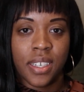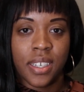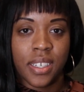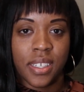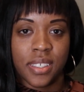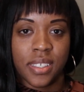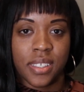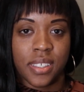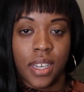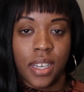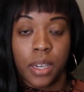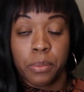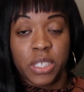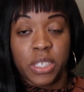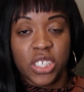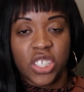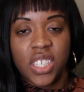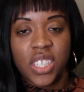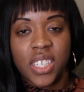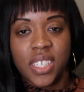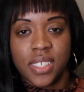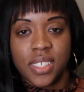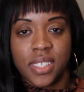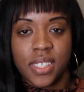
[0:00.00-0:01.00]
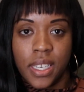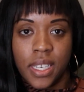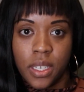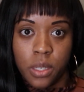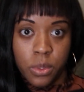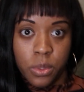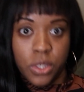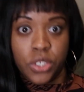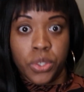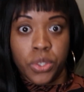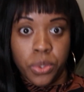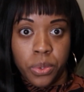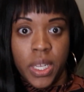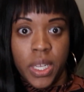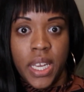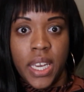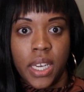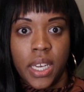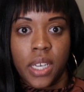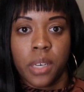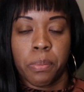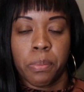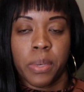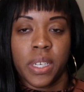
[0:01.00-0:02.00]
it's, I mean, she didn't say it was
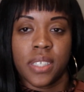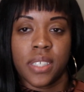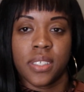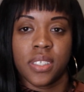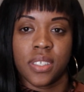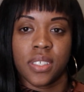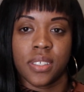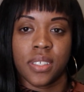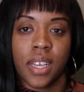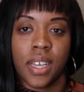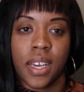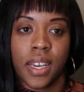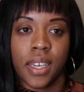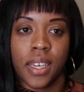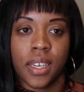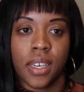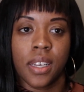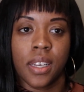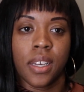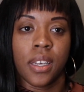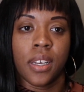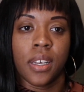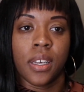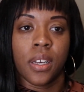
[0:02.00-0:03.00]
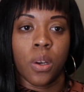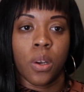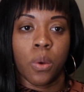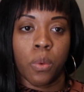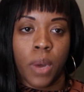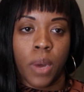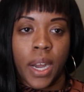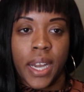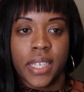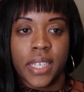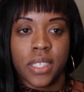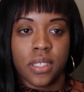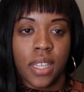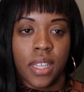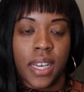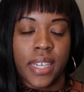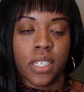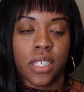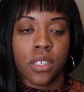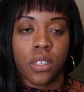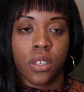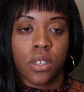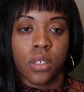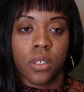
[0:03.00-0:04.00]
unique, but it's just like, why,
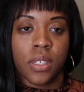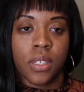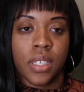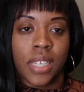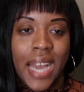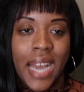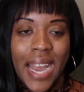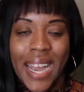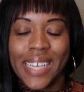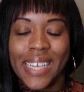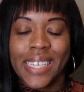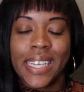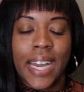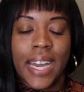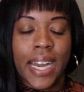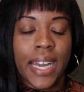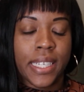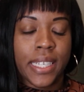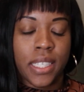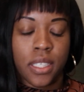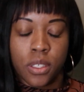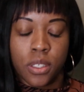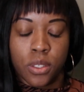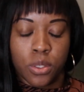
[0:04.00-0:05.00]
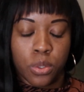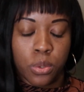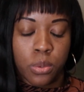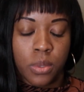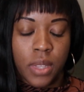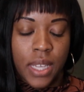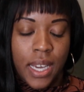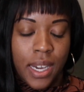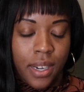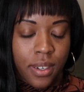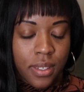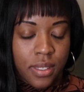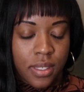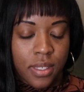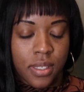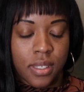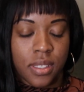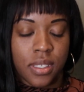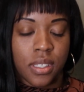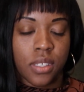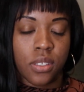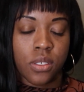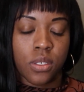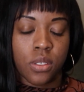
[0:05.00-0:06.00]
like, 99 in the
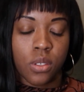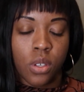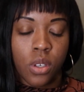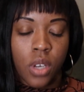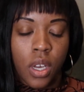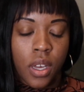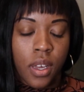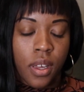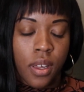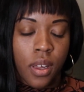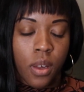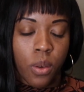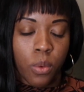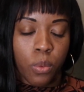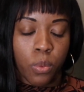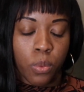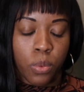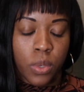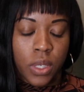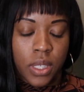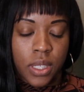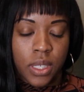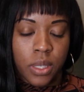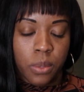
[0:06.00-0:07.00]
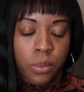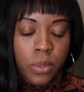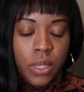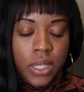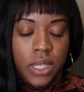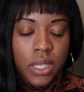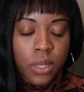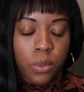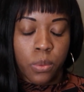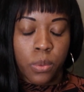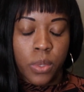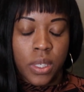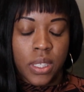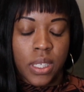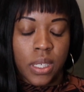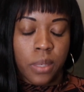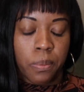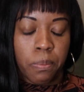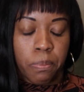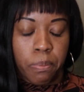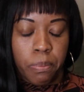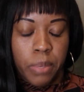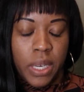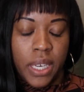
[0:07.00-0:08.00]
2000s is really, really,
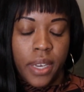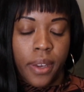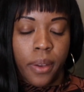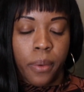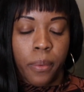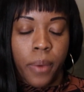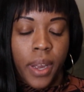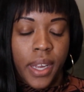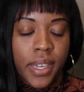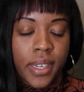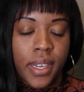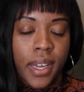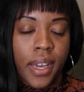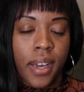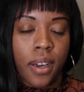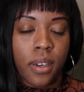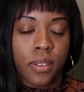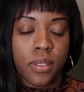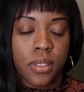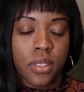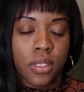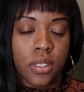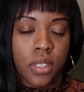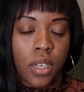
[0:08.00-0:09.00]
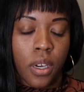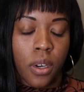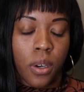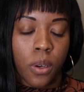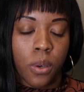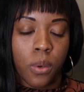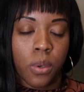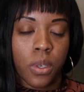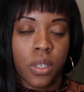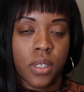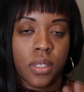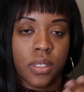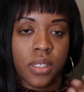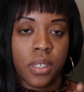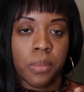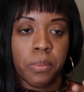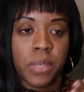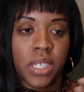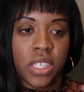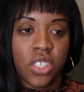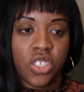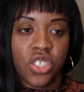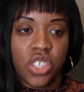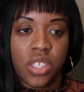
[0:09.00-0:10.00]
really big right now. So to
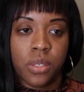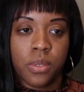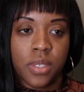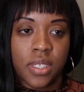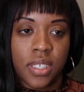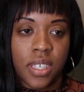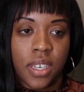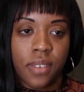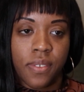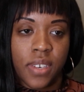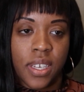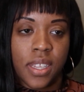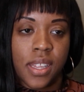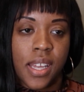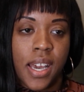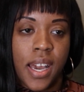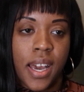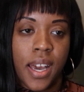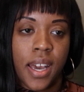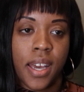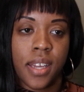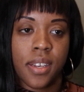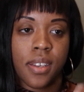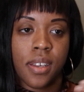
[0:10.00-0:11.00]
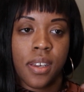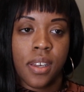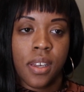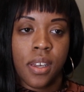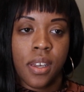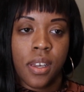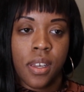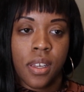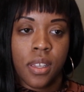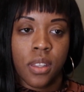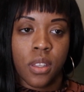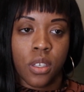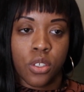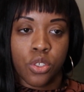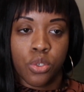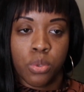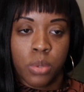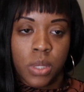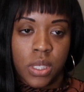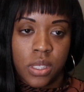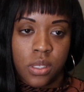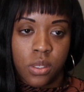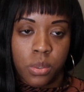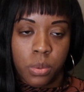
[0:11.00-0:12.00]
me, she was giving that, the
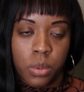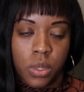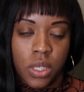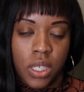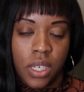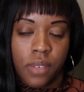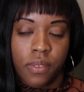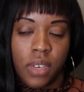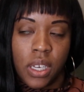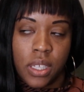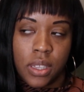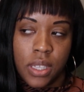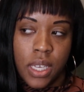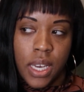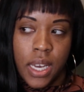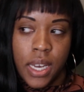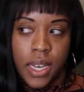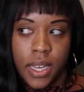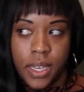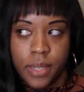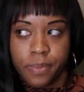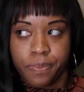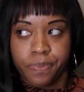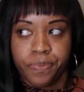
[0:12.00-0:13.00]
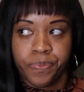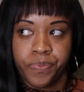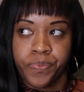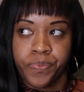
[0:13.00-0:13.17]
twins were giving that.